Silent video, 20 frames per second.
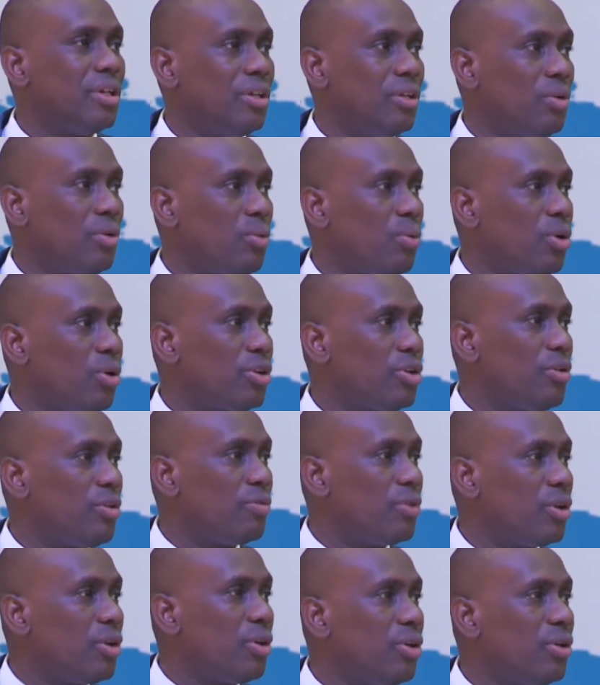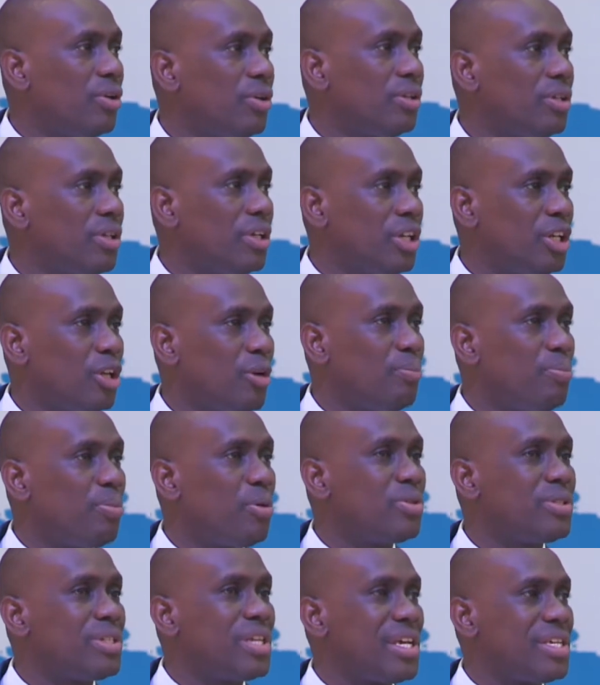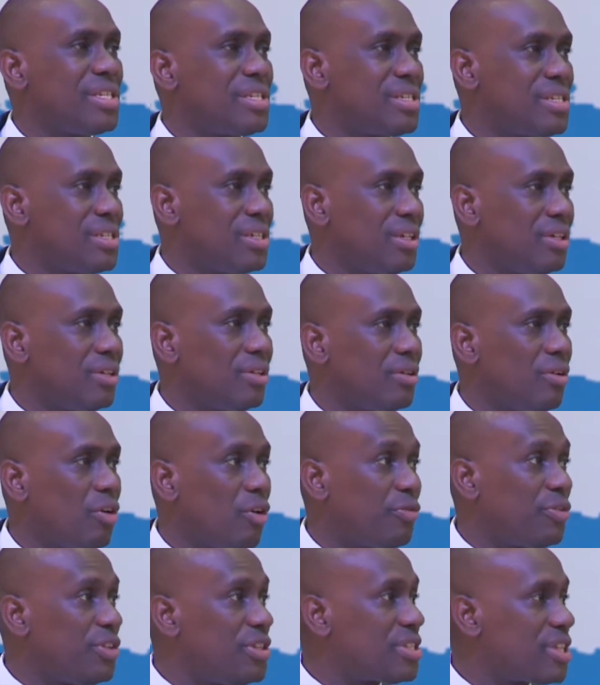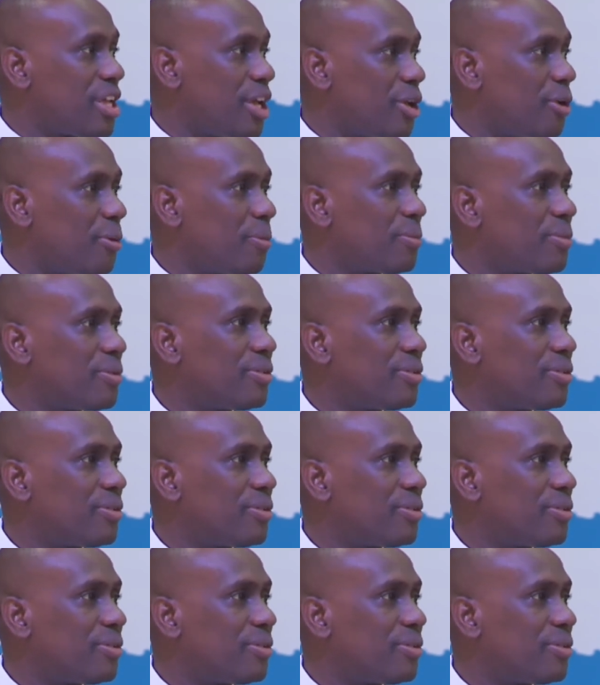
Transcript: The word of God, the potency of his help.